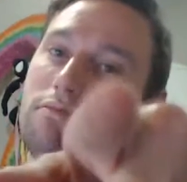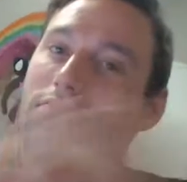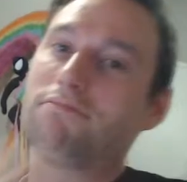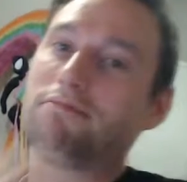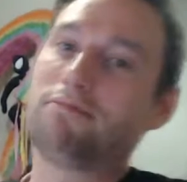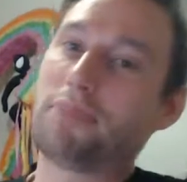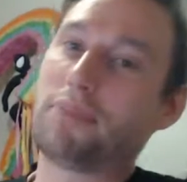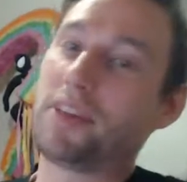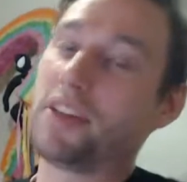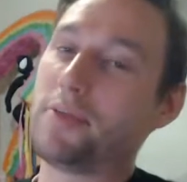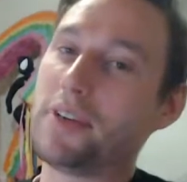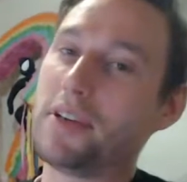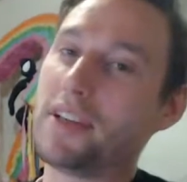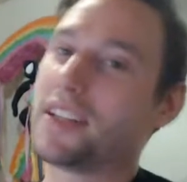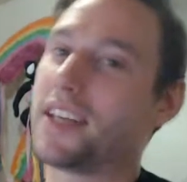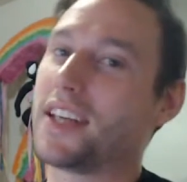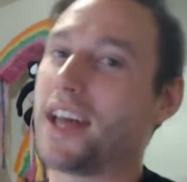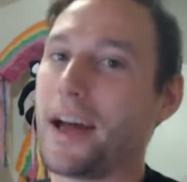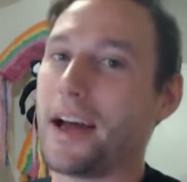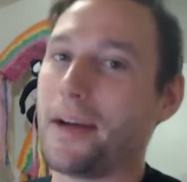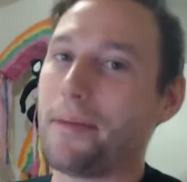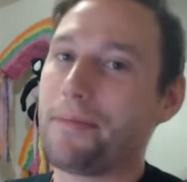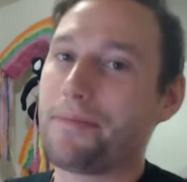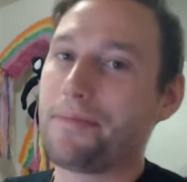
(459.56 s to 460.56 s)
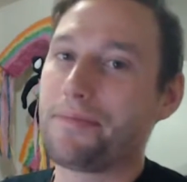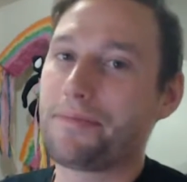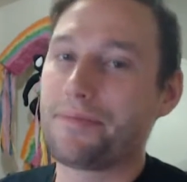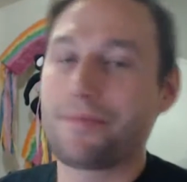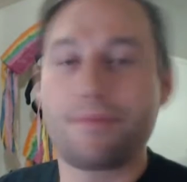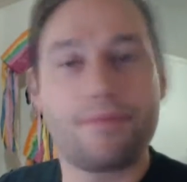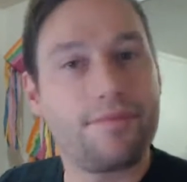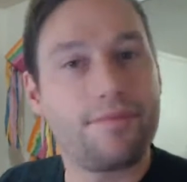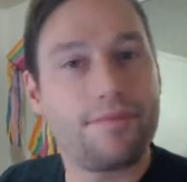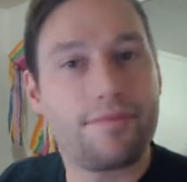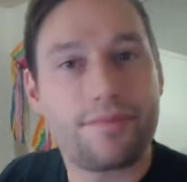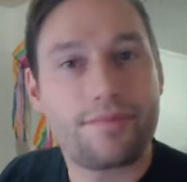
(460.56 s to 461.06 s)
in the meantime,
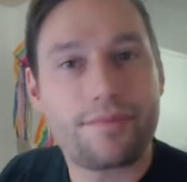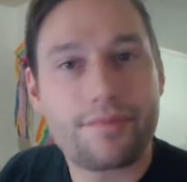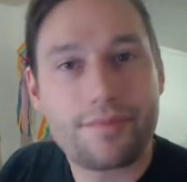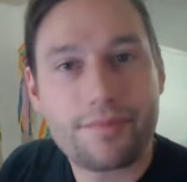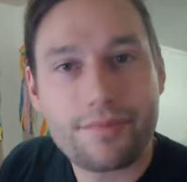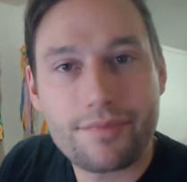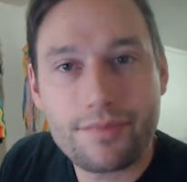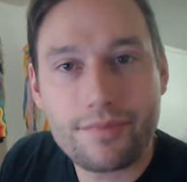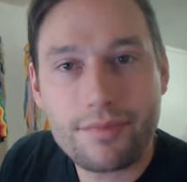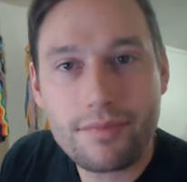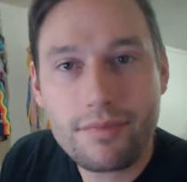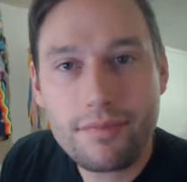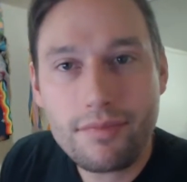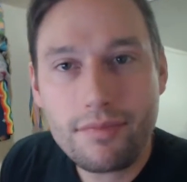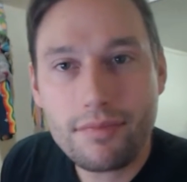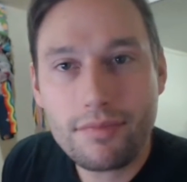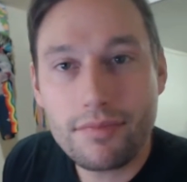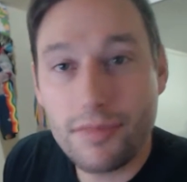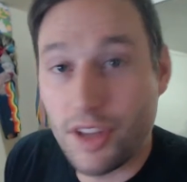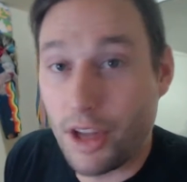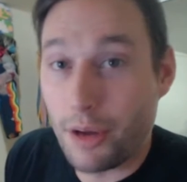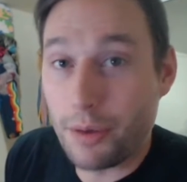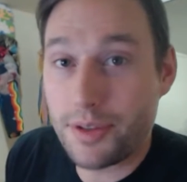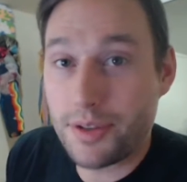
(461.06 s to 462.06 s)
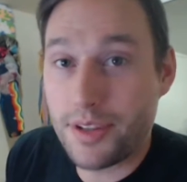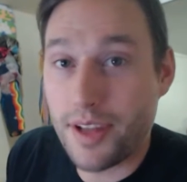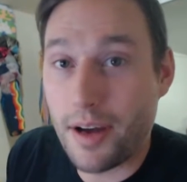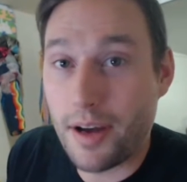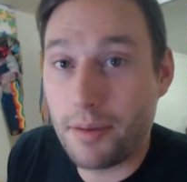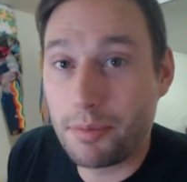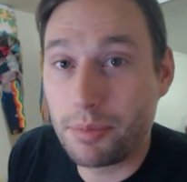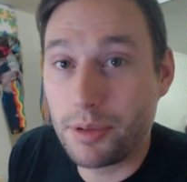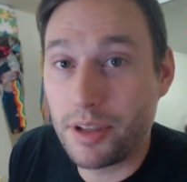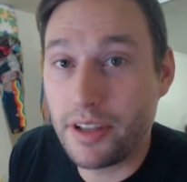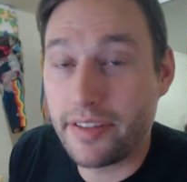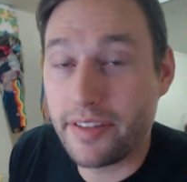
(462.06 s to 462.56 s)
don't
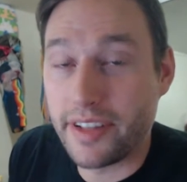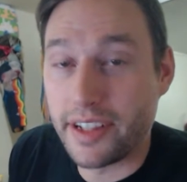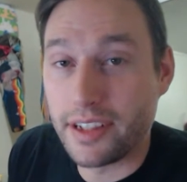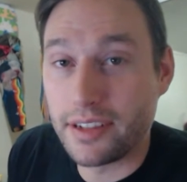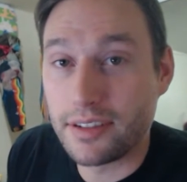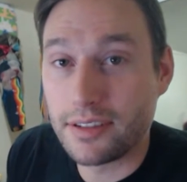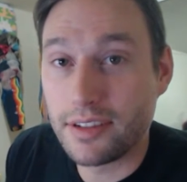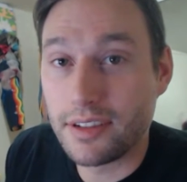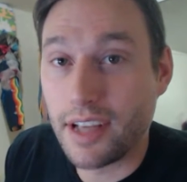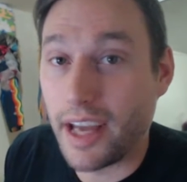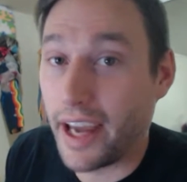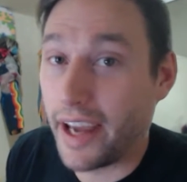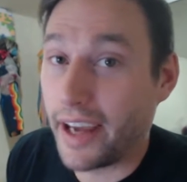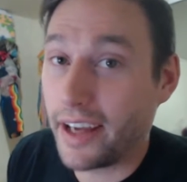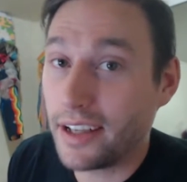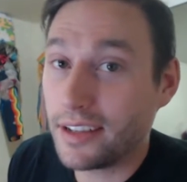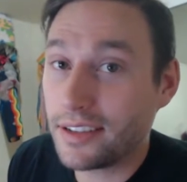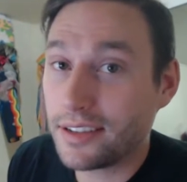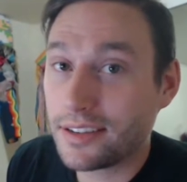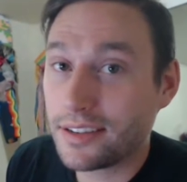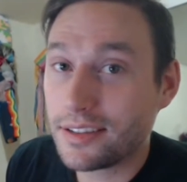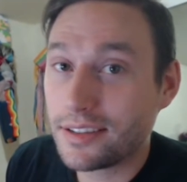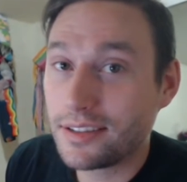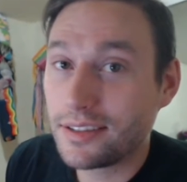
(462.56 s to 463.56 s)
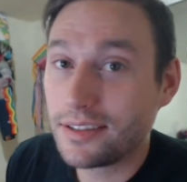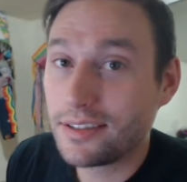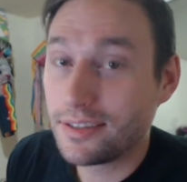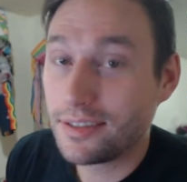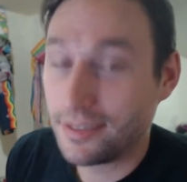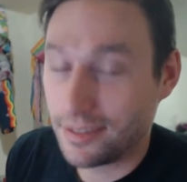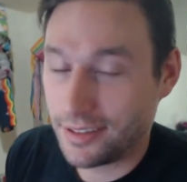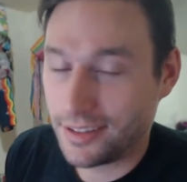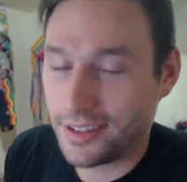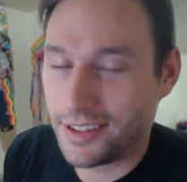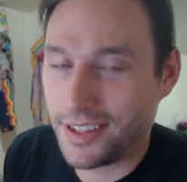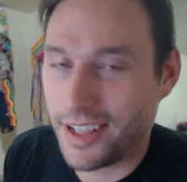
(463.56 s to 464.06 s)
stop believing and
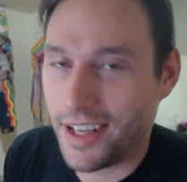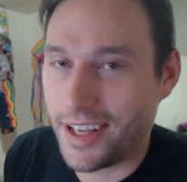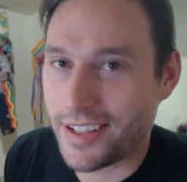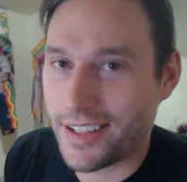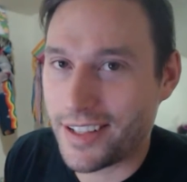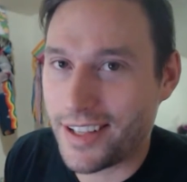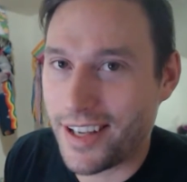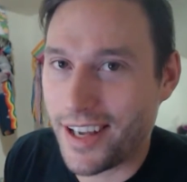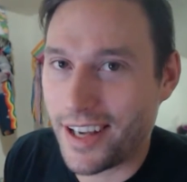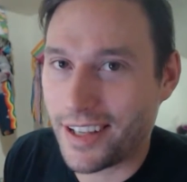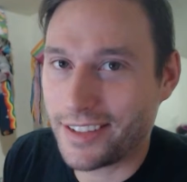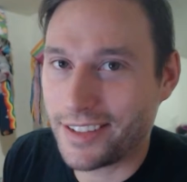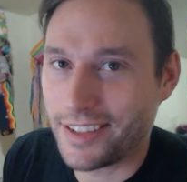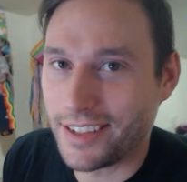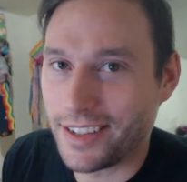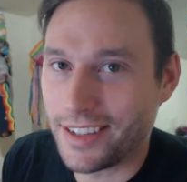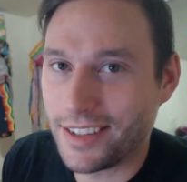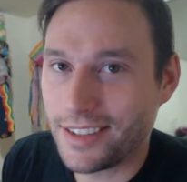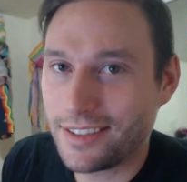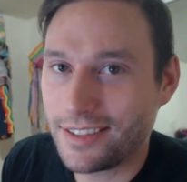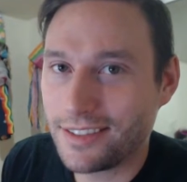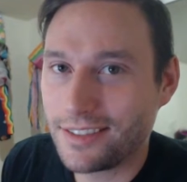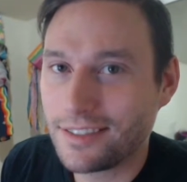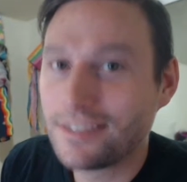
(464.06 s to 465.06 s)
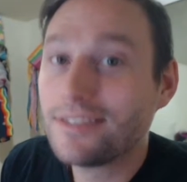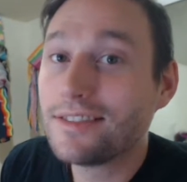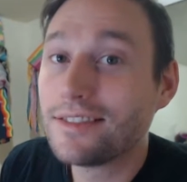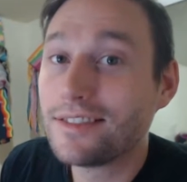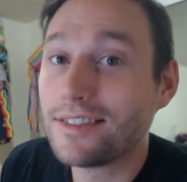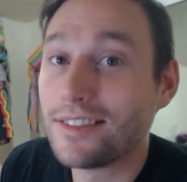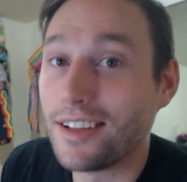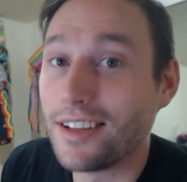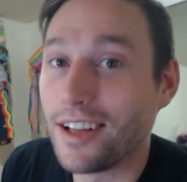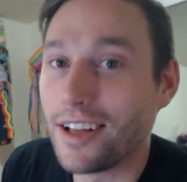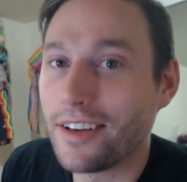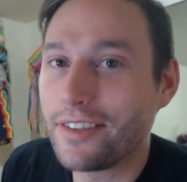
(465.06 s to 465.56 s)
stay sexy.
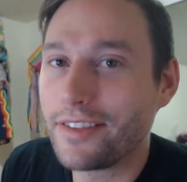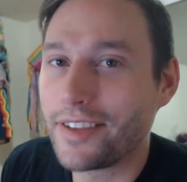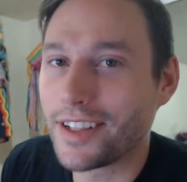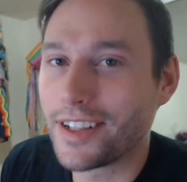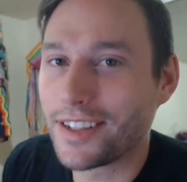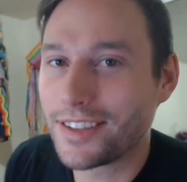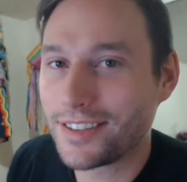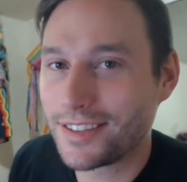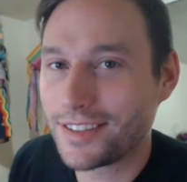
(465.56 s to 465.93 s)
Love you.